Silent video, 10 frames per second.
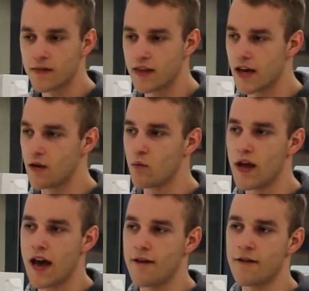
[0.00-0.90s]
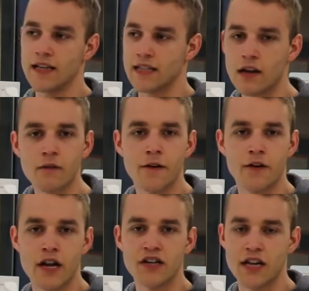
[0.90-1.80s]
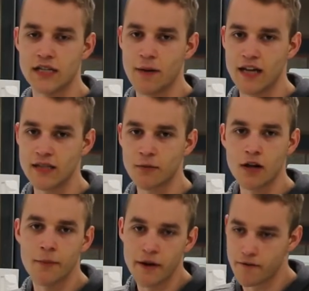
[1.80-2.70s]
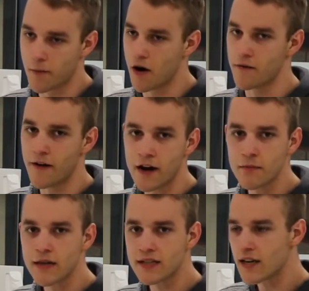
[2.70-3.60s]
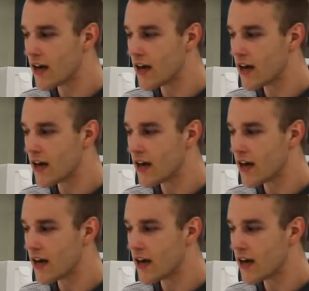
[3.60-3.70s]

that we have as little variation as possible coming from our environment,